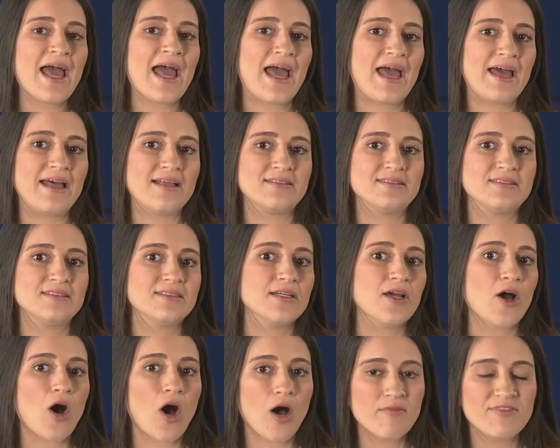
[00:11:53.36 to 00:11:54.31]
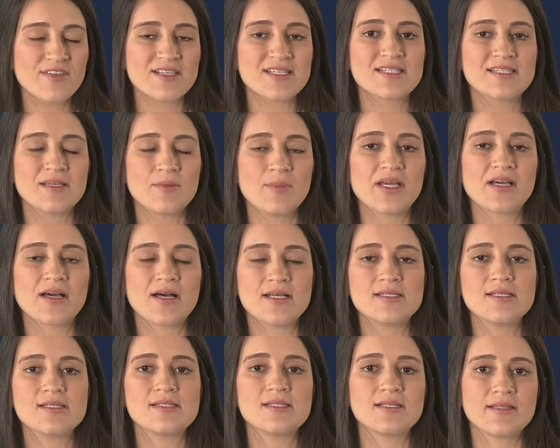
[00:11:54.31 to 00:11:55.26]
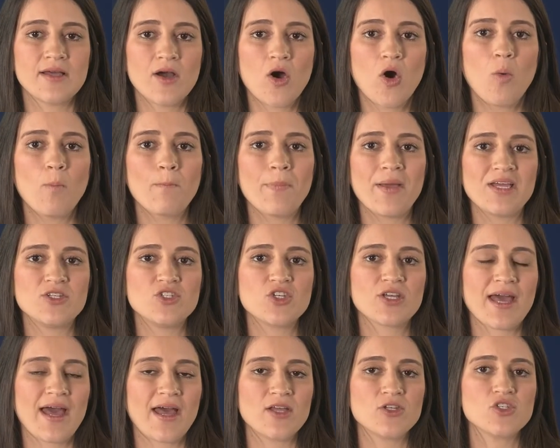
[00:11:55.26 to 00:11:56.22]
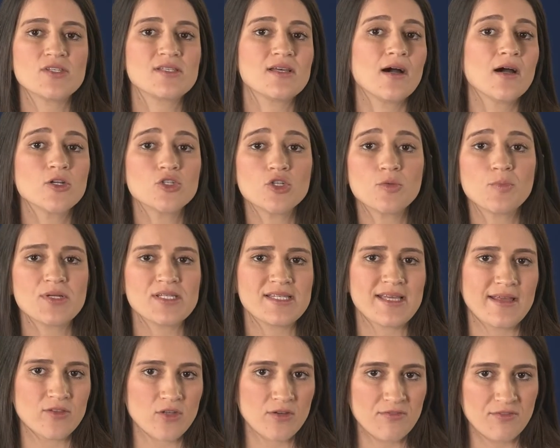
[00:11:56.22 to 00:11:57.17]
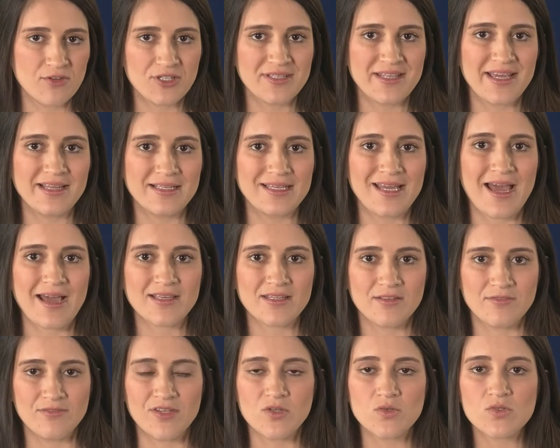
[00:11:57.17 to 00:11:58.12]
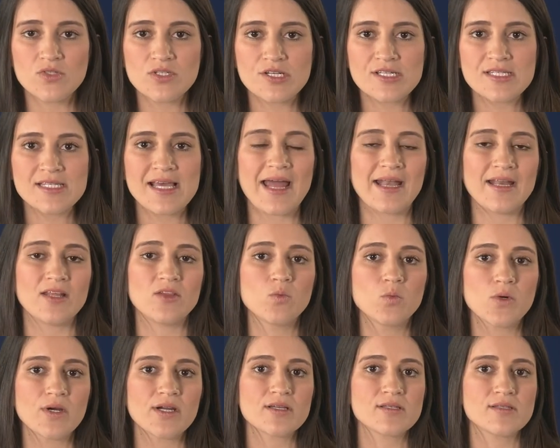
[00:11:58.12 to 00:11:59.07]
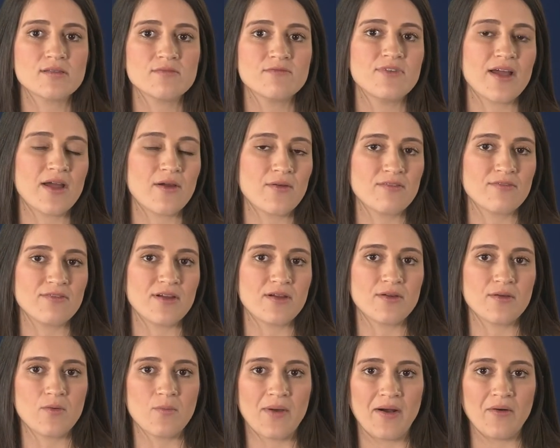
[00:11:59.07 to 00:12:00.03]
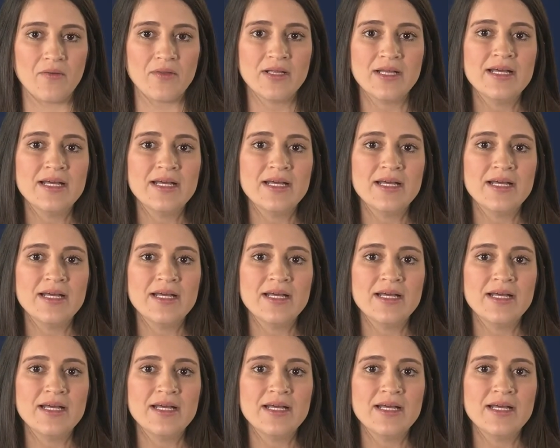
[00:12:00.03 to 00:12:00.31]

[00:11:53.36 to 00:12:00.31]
And obviously, because it's in the homepage, it catches 100% of your daily active users, and it works very, very well.